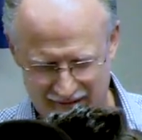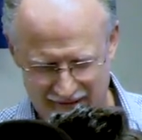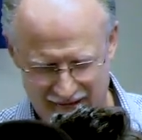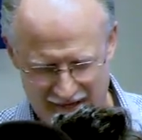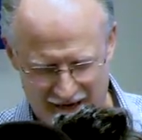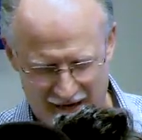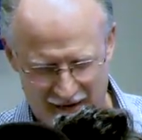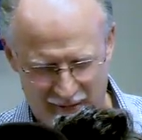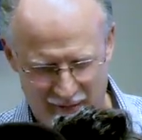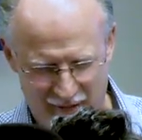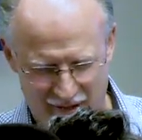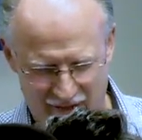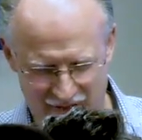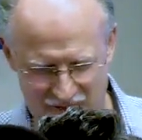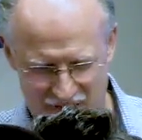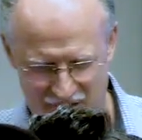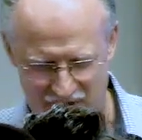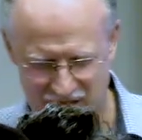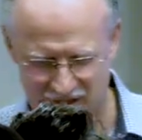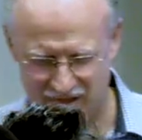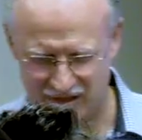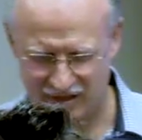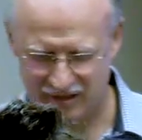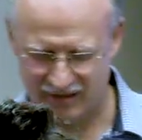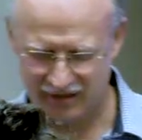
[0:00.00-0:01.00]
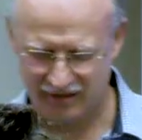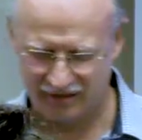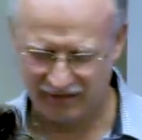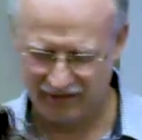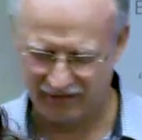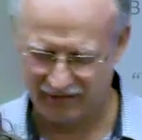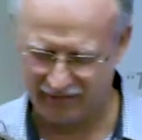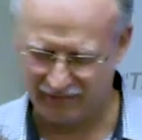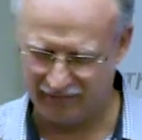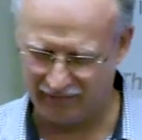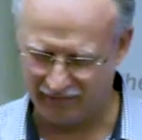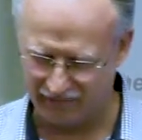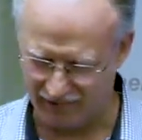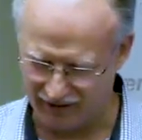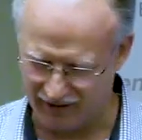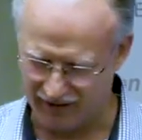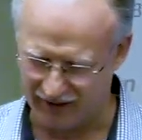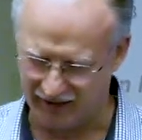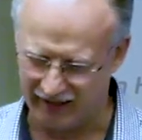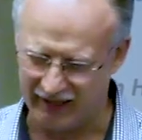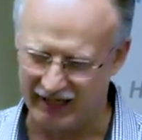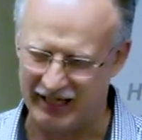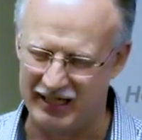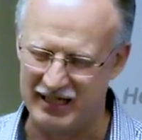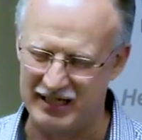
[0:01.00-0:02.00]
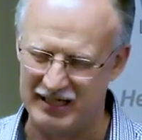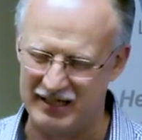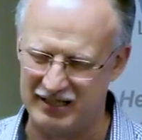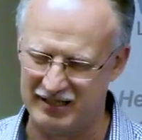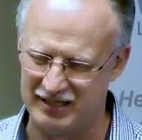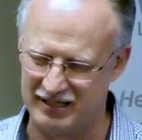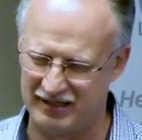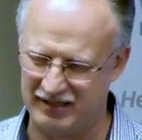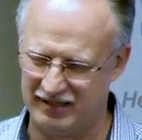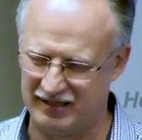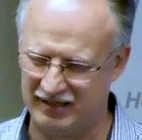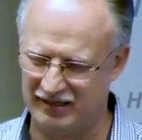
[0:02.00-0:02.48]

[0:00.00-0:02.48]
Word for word: How much we delight